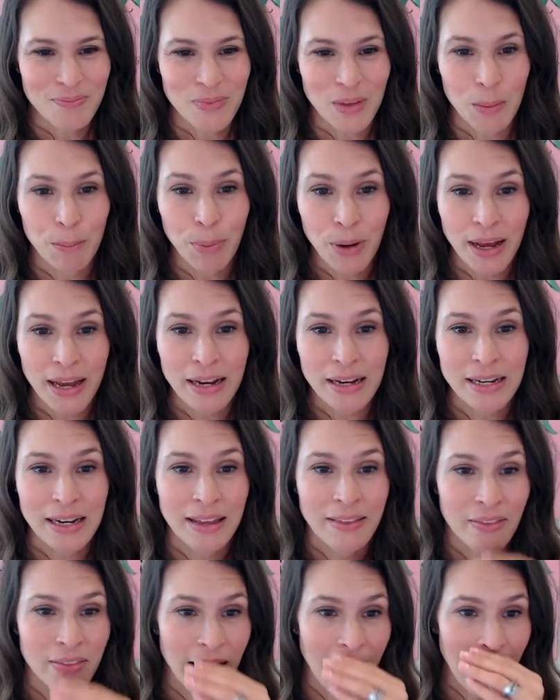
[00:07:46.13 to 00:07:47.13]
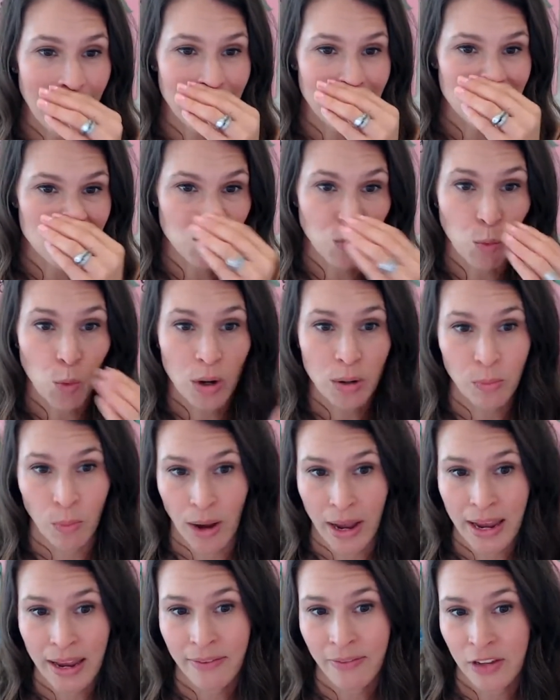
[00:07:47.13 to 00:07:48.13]
but that is one
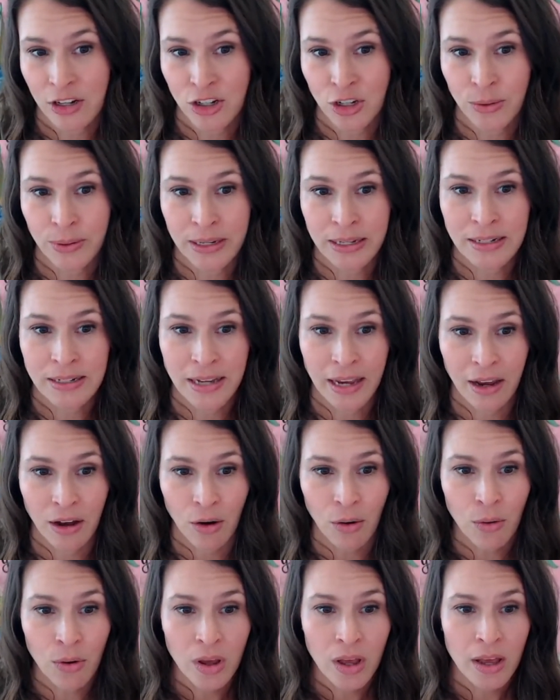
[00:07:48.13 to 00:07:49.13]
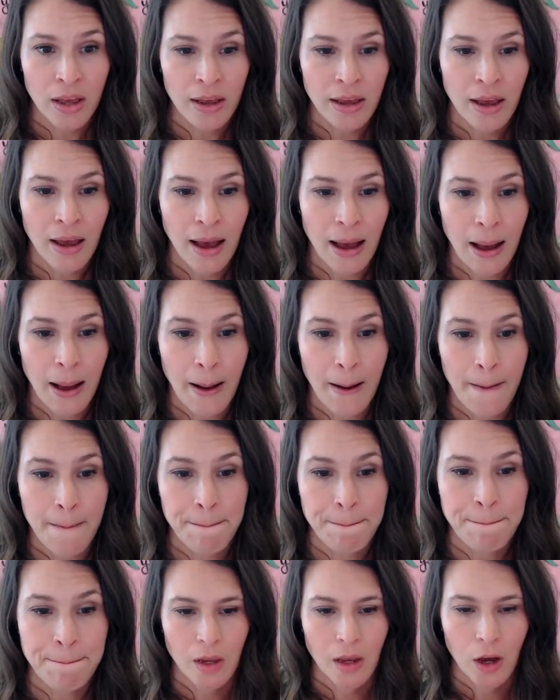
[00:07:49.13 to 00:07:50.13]
way that you can tell.
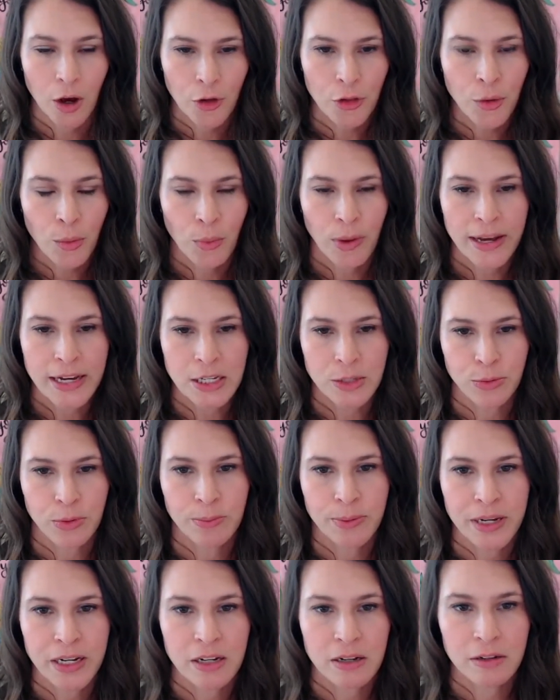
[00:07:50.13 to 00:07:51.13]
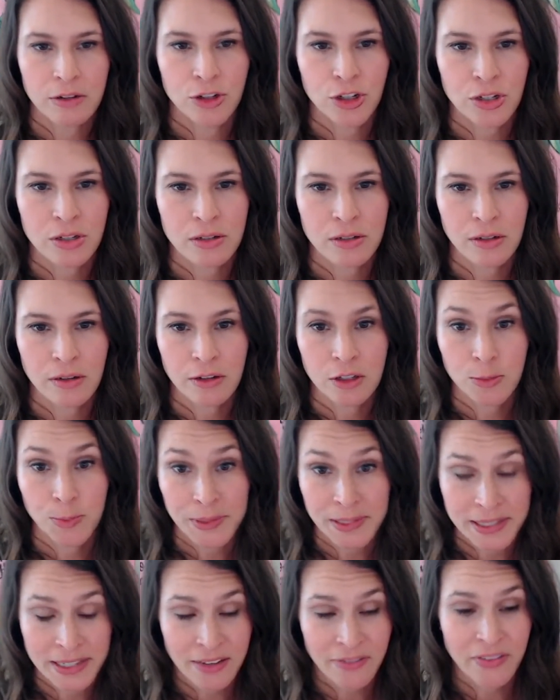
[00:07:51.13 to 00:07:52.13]
Um, other ways would be just
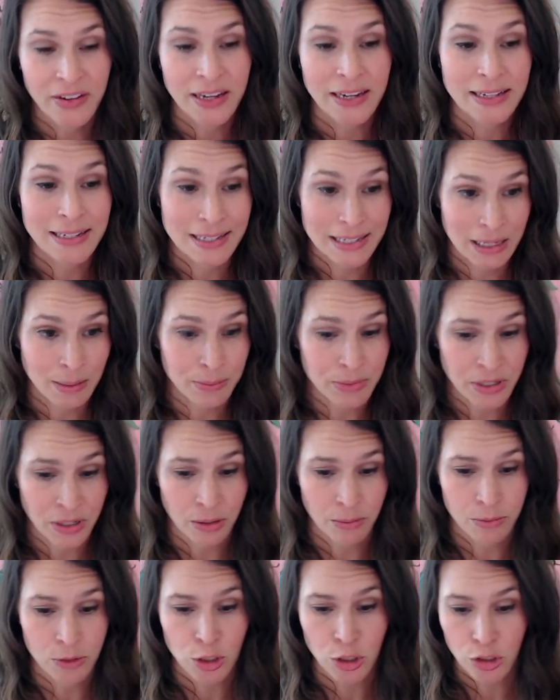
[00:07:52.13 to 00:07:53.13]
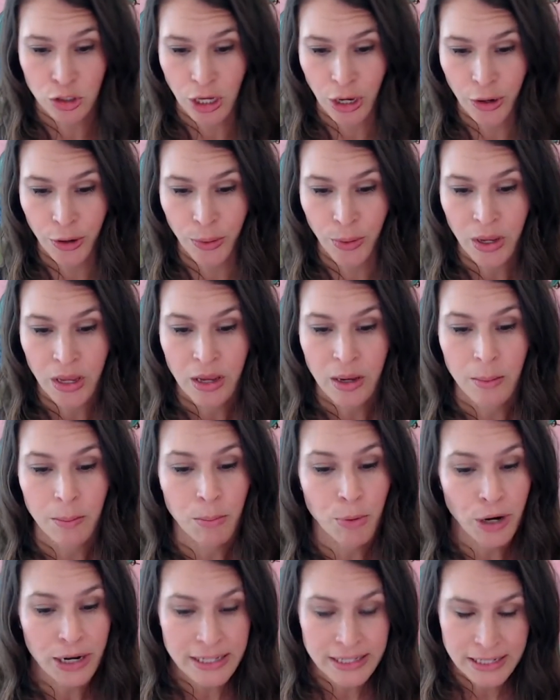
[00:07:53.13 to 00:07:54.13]
specific symptoms. So,
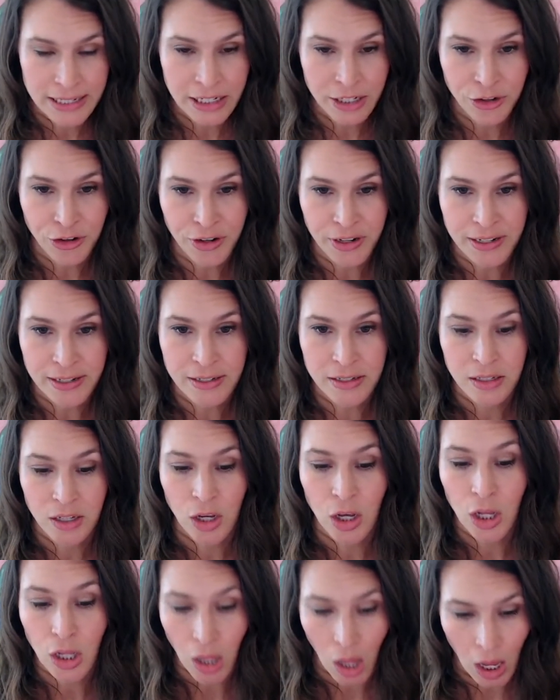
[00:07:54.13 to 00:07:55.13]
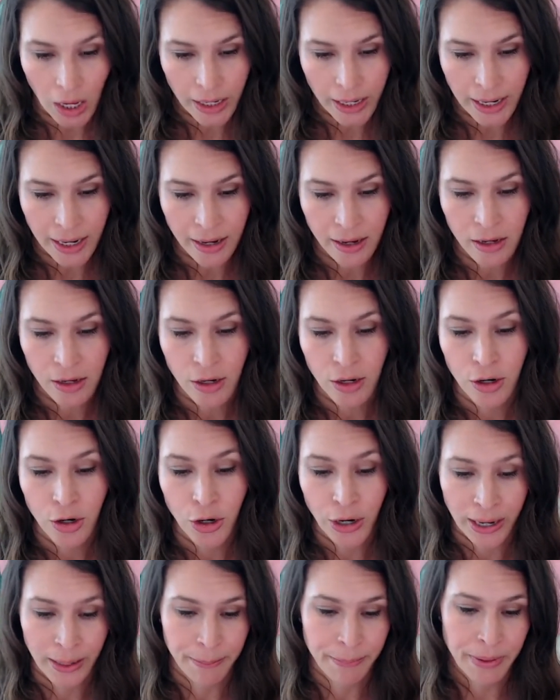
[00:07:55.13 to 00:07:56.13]
breast tenderness, clotting,
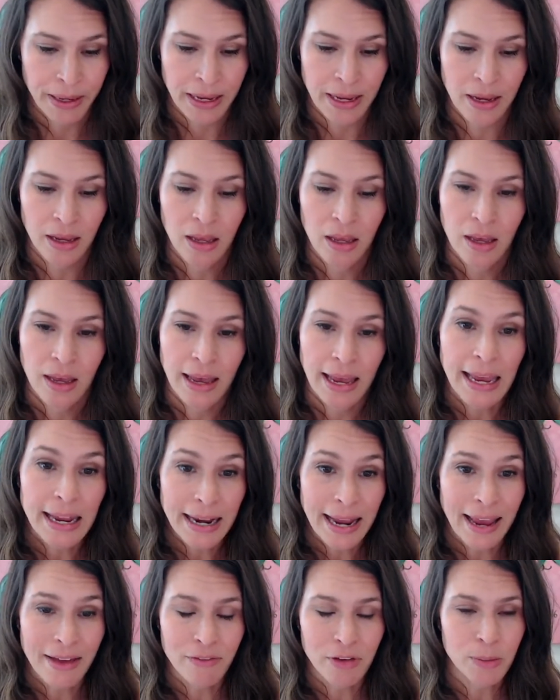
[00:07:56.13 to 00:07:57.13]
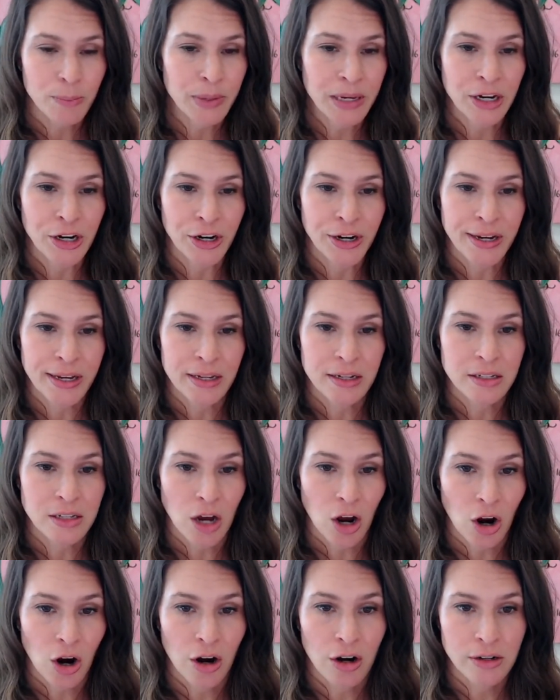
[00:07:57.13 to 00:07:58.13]
cramping, and heavy periods
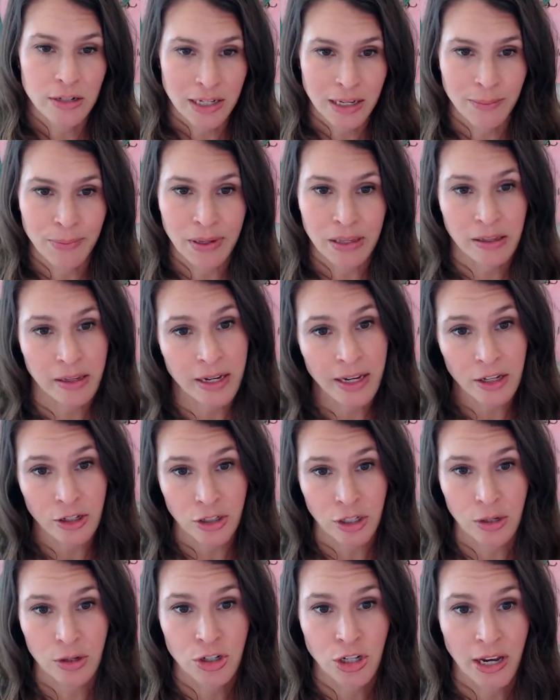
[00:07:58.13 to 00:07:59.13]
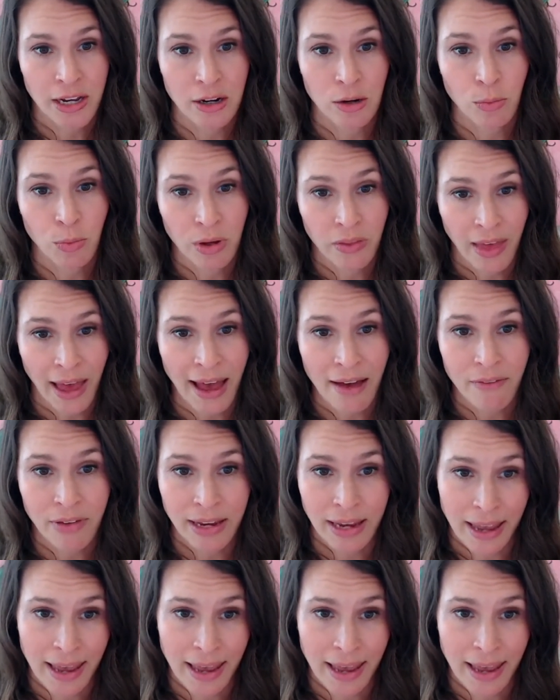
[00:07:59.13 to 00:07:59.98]
are typically associated with having